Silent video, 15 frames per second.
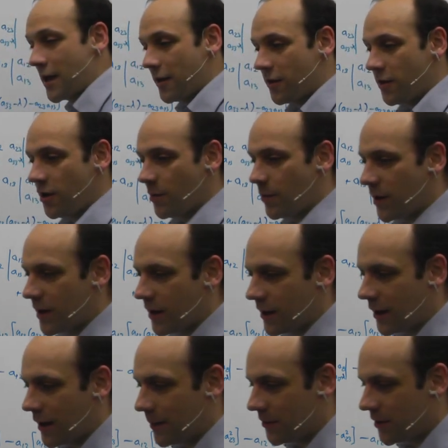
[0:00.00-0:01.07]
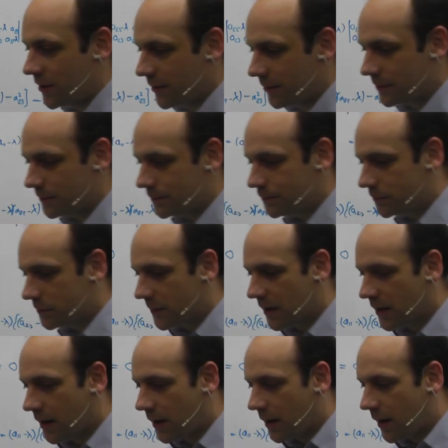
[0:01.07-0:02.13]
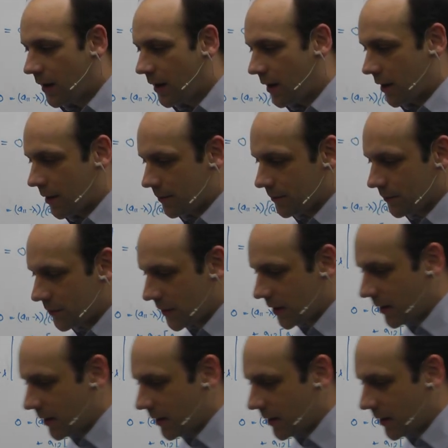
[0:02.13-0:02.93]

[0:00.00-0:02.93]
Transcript: get a cubic in lambda. And